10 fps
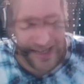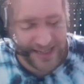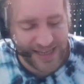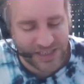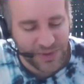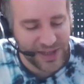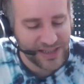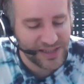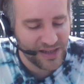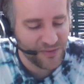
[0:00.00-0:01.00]
Intangible
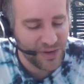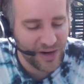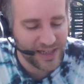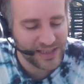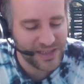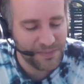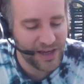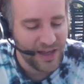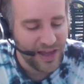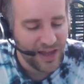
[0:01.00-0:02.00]
things regarding
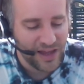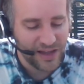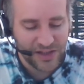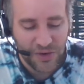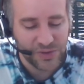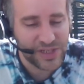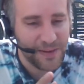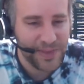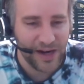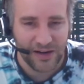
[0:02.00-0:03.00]
shipping don't
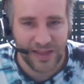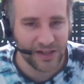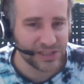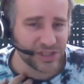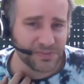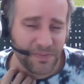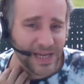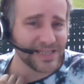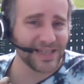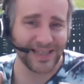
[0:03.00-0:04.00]
stop there. They're just
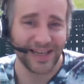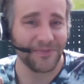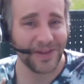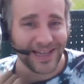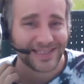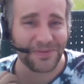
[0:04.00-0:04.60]
basically infinite.